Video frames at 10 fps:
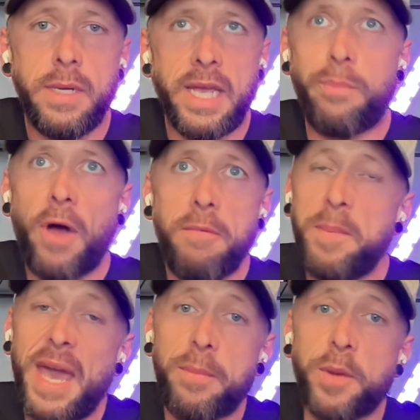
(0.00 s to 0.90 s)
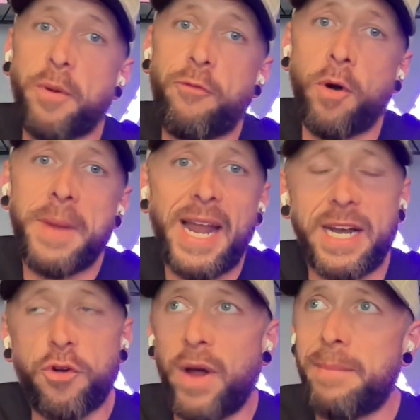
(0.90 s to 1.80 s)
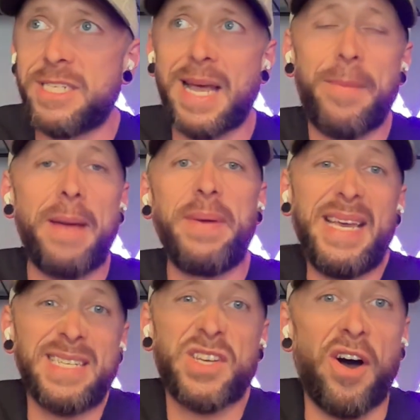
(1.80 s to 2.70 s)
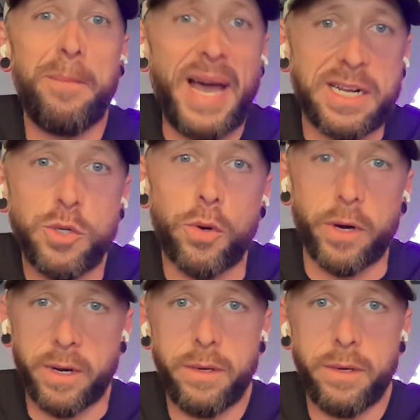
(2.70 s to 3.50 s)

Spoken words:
He'd probably be able to perform that at the Grammys. That might be his comeback tour.